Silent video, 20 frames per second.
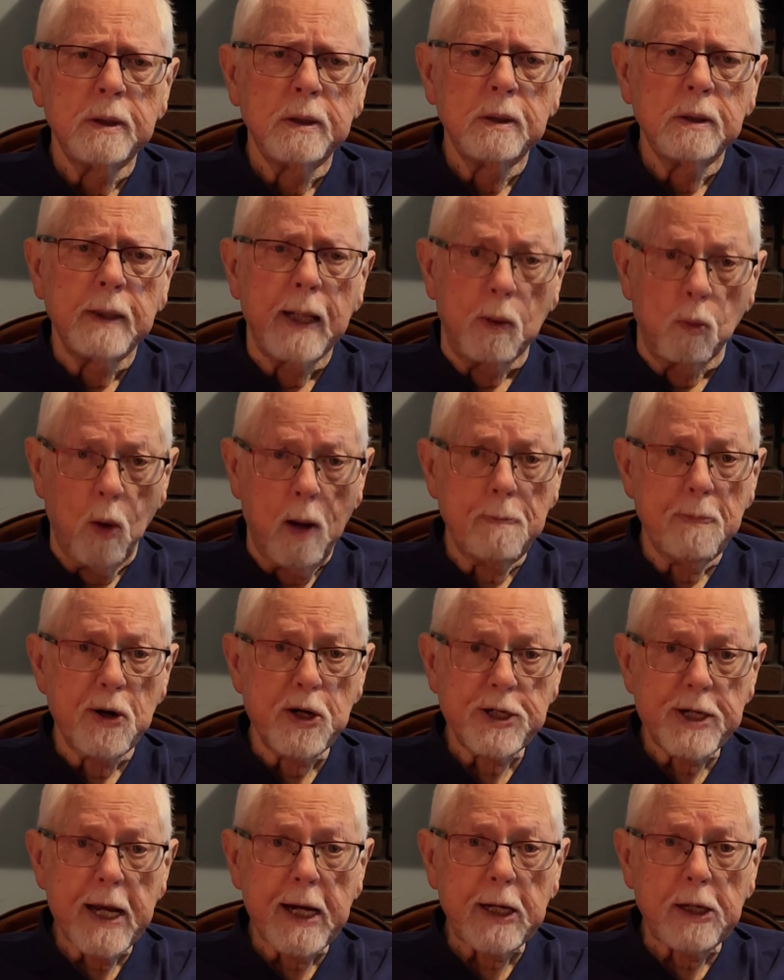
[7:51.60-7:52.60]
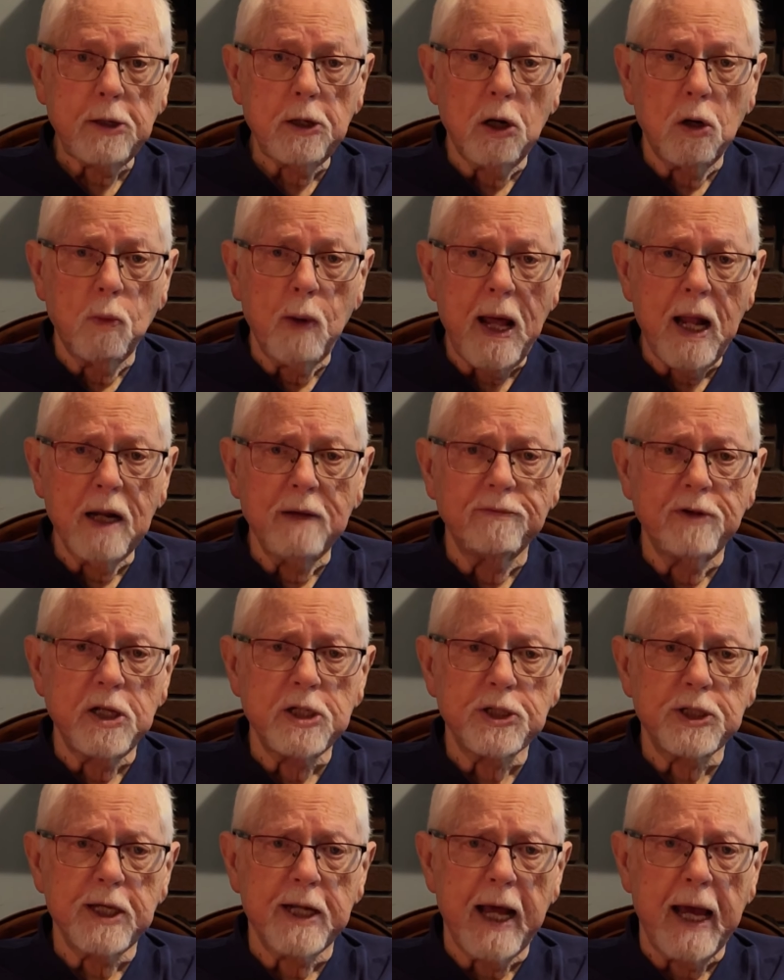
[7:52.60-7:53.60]
and what particular
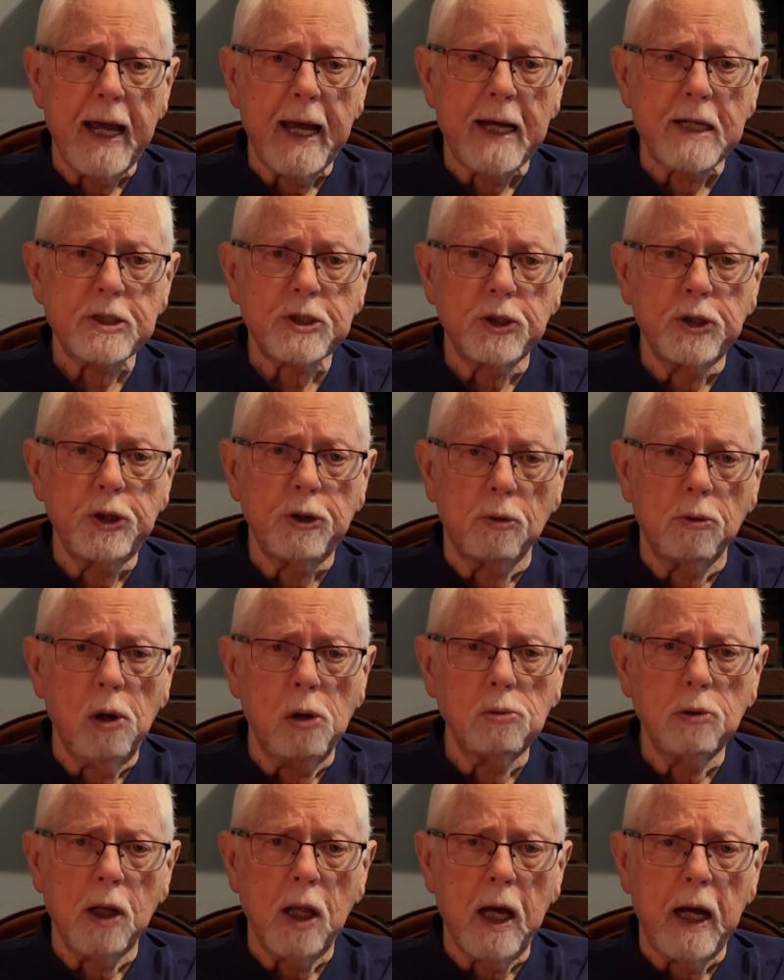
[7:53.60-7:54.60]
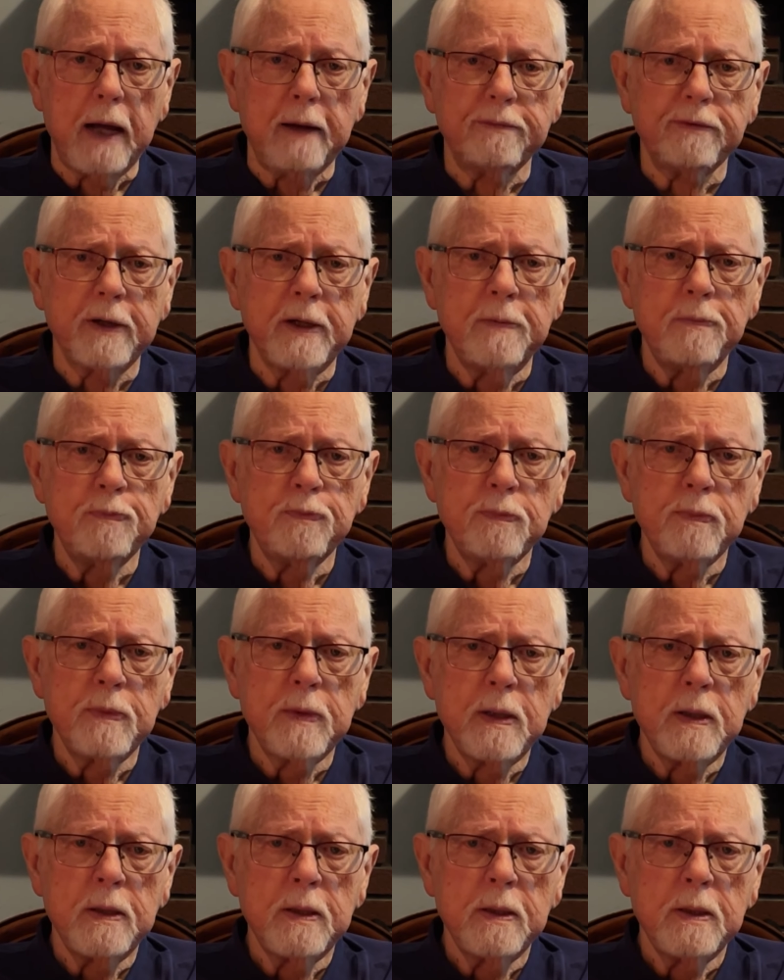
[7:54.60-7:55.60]
relevance it has to your own life.
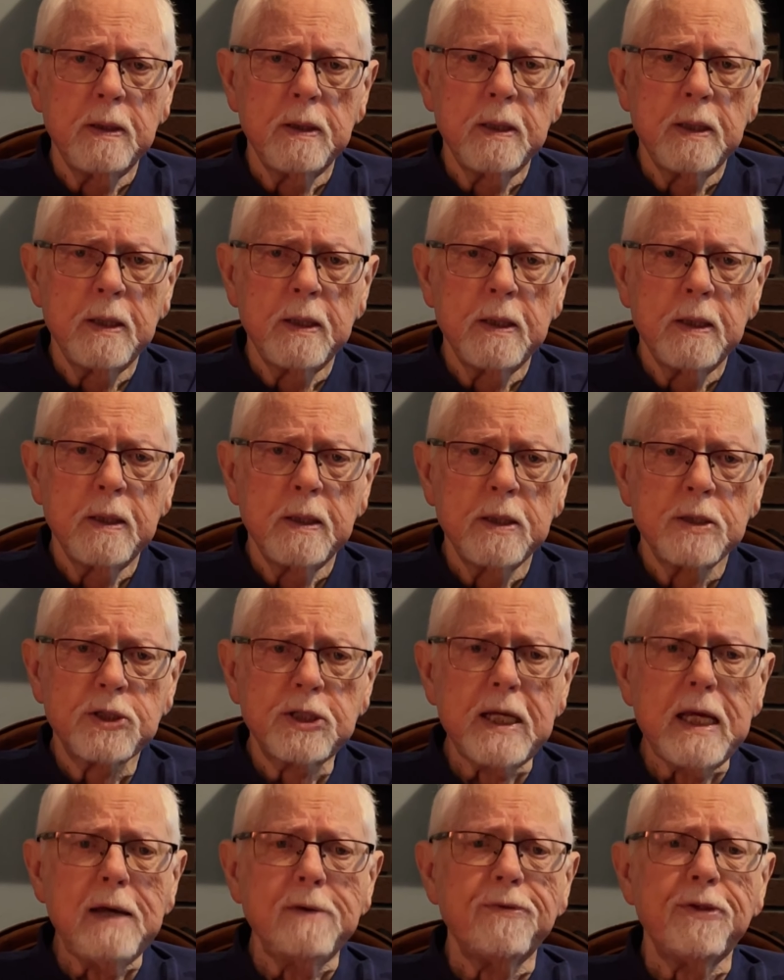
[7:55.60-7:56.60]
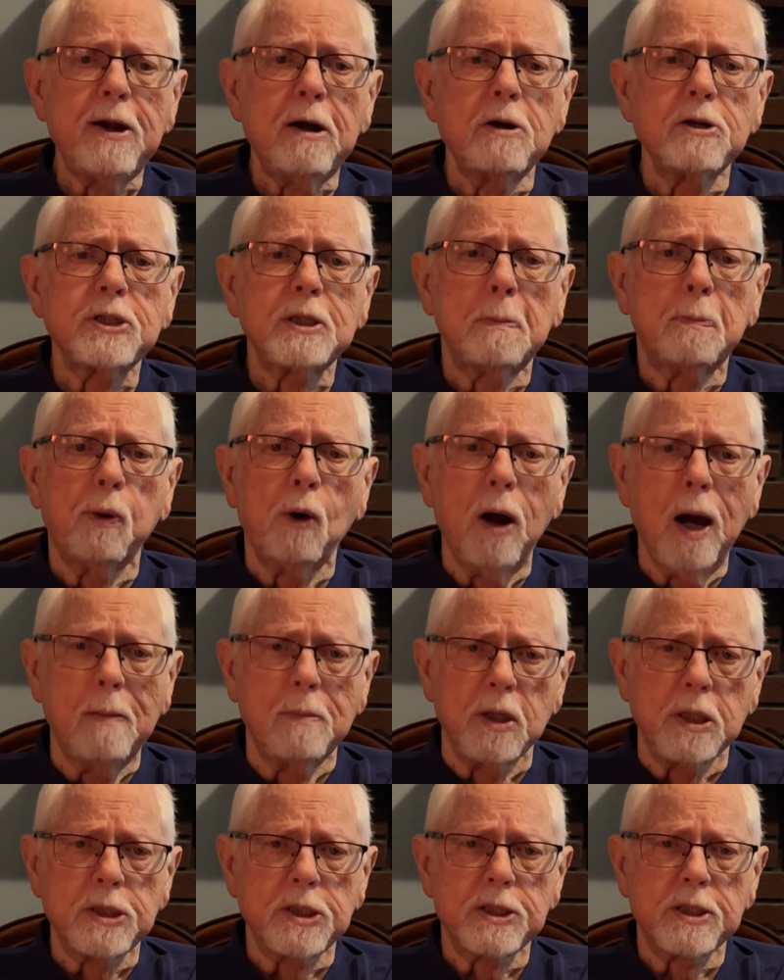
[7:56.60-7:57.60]
See if there is a
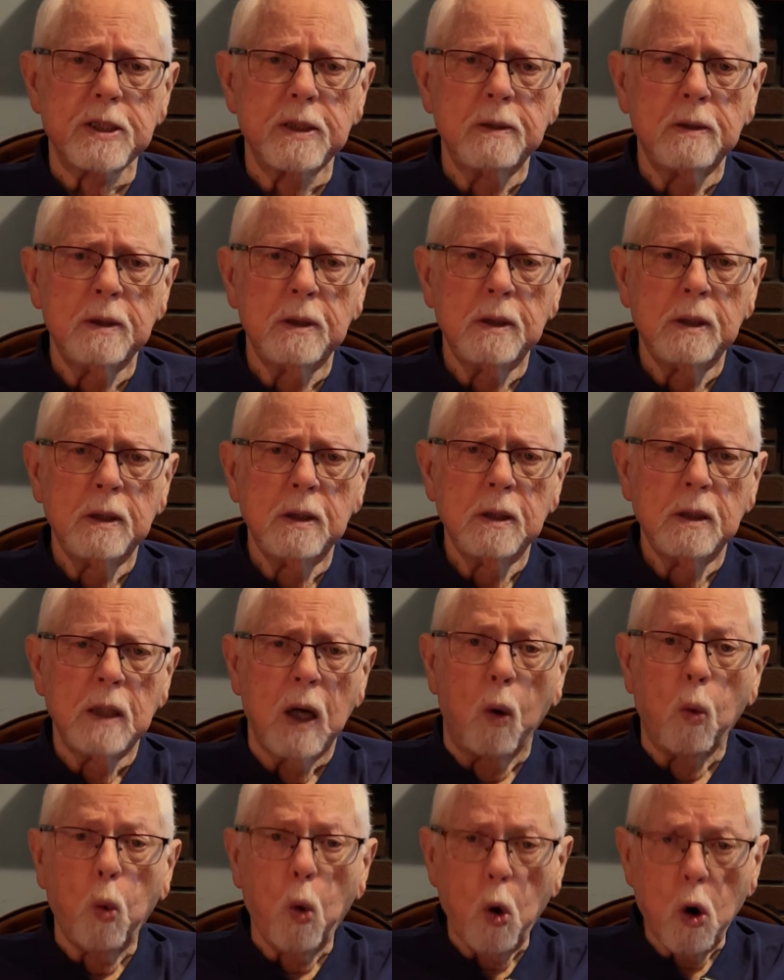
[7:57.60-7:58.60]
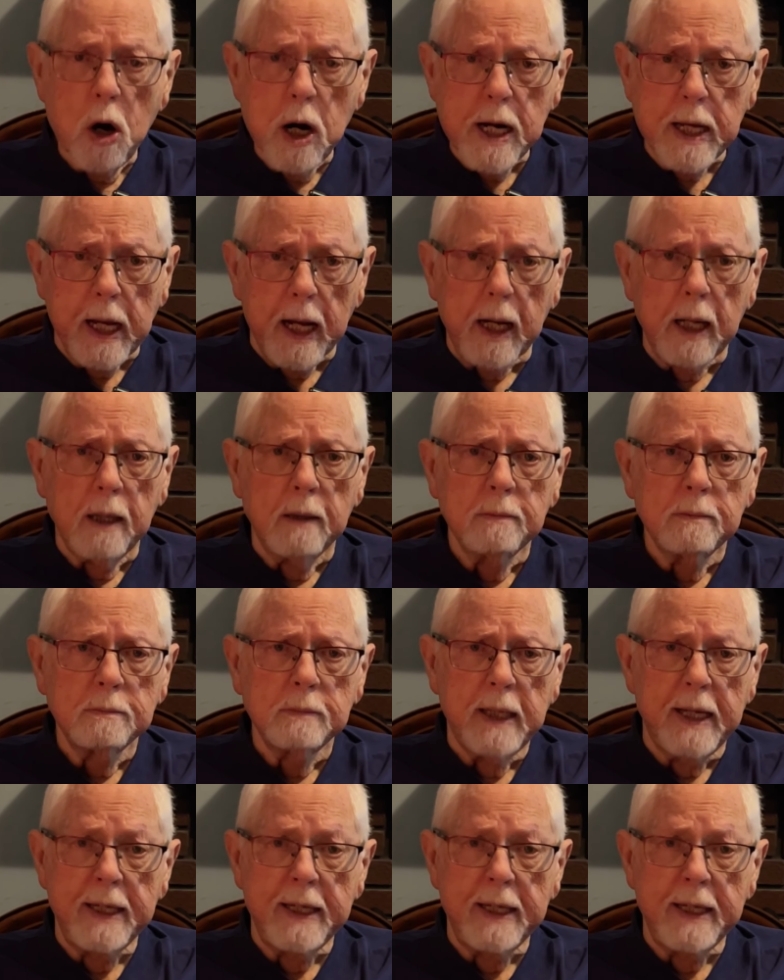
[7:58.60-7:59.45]
promise, a warning, an